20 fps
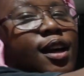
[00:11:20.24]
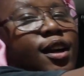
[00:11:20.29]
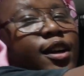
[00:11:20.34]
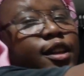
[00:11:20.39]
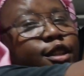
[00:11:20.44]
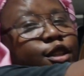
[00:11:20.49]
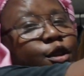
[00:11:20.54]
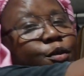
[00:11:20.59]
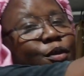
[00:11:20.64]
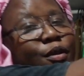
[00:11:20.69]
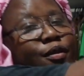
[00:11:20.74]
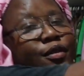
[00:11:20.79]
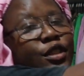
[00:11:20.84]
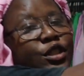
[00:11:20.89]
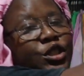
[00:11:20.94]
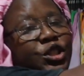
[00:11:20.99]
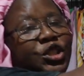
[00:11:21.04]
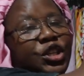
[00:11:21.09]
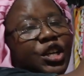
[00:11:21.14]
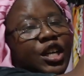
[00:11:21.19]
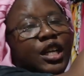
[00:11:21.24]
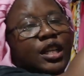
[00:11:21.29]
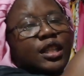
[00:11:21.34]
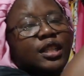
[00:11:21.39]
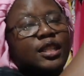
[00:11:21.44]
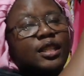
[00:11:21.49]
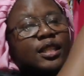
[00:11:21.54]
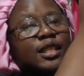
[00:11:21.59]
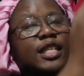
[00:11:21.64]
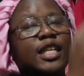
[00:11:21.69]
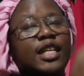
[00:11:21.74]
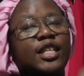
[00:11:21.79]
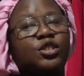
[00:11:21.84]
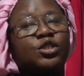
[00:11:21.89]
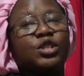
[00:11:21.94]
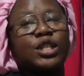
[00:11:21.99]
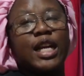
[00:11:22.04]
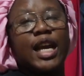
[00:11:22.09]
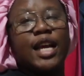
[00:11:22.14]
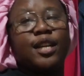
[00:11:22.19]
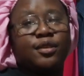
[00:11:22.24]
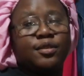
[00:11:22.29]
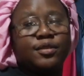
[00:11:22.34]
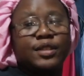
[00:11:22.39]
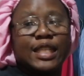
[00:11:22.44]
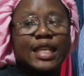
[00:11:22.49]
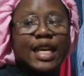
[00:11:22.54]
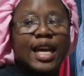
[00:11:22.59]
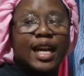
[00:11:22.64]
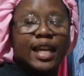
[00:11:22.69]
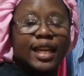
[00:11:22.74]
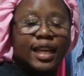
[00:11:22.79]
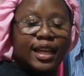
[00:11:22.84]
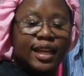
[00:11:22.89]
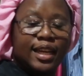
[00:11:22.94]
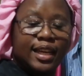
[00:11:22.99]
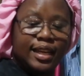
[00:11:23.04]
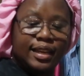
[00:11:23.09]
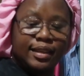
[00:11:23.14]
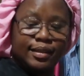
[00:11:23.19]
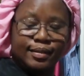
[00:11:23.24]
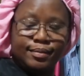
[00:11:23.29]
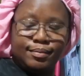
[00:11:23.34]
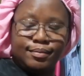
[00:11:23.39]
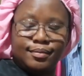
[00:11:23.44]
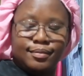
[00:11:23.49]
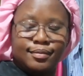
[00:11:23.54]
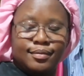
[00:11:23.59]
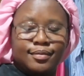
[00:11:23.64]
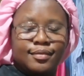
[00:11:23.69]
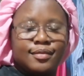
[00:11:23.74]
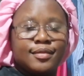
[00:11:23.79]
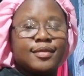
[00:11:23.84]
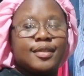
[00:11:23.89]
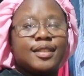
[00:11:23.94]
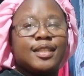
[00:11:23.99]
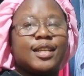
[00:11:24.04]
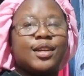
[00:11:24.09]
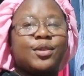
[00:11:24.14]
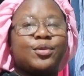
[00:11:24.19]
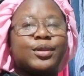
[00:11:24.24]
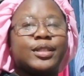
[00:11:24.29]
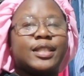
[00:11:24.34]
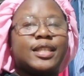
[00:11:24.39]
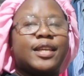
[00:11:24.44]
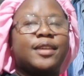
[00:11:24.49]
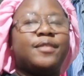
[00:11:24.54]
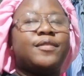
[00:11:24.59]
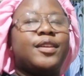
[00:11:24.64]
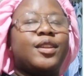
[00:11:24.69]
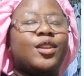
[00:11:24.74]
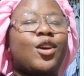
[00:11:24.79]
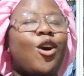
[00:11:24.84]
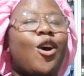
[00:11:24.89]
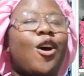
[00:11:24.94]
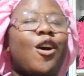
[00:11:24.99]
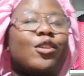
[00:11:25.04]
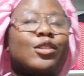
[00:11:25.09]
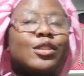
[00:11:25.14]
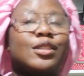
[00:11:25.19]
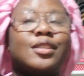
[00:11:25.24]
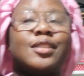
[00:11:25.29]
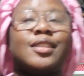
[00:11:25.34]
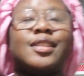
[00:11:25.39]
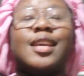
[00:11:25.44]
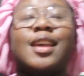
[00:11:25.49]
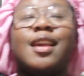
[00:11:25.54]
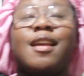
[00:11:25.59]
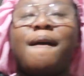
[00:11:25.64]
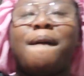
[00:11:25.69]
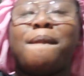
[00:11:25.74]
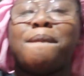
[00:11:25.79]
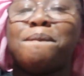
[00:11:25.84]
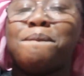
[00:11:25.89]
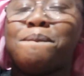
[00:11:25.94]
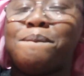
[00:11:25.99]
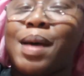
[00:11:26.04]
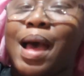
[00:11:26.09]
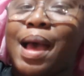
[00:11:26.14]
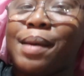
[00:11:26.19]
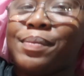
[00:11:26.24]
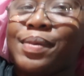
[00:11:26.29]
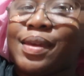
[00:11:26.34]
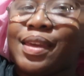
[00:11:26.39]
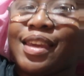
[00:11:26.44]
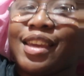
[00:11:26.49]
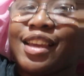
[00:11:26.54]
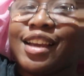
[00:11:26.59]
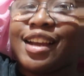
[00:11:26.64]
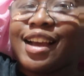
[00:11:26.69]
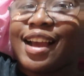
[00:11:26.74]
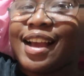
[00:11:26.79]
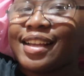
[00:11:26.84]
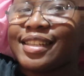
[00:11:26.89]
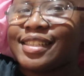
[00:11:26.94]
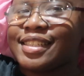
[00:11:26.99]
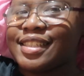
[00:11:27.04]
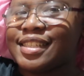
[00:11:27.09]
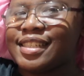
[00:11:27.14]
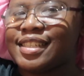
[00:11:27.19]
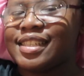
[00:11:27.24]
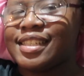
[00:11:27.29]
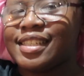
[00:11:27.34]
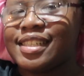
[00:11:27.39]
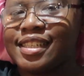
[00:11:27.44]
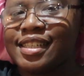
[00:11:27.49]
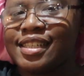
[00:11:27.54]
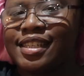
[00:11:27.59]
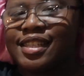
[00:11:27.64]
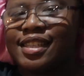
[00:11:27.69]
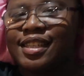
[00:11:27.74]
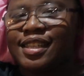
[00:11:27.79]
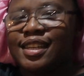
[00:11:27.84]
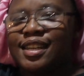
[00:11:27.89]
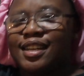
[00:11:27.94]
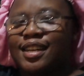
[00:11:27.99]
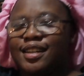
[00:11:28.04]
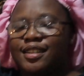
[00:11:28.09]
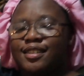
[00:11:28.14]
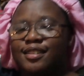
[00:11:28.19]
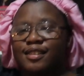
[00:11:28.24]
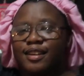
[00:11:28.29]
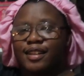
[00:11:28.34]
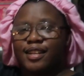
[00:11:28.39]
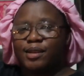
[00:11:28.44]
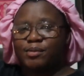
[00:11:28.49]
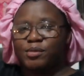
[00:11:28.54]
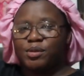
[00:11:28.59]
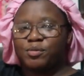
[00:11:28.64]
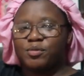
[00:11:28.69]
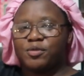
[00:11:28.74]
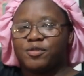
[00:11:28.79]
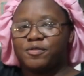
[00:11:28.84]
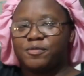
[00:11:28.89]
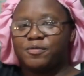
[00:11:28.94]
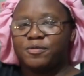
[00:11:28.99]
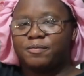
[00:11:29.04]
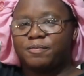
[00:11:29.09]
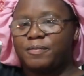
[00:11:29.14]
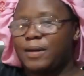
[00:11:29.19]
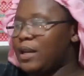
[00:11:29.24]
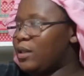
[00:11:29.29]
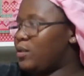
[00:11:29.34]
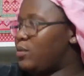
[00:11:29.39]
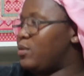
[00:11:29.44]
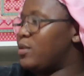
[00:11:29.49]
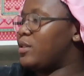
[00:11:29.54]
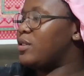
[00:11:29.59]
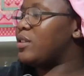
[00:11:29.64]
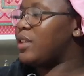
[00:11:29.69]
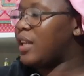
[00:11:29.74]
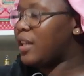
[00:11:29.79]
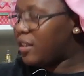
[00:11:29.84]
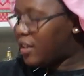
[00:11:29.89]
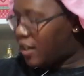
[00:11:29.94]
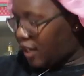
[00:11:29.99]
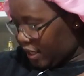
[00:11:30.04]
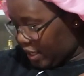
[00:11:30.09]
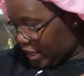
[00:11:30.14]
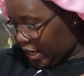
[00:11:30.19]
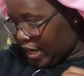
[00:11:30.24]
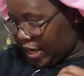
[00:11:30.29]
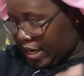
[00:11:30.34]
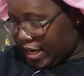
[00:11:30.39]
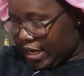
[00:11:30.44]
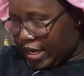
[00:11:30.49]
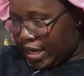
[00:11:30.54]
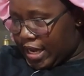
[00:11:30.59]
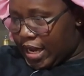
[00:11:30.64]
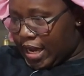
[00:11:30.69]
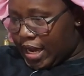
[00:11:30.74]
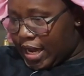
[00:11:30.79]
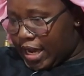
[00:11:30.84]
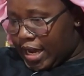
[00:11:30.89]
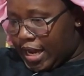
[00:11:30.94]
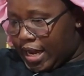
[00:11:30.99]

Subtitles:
on top of this shirt, then you kind of tie it. It was giving hot Barbie candy. Alright, let me move back so that you guys can see.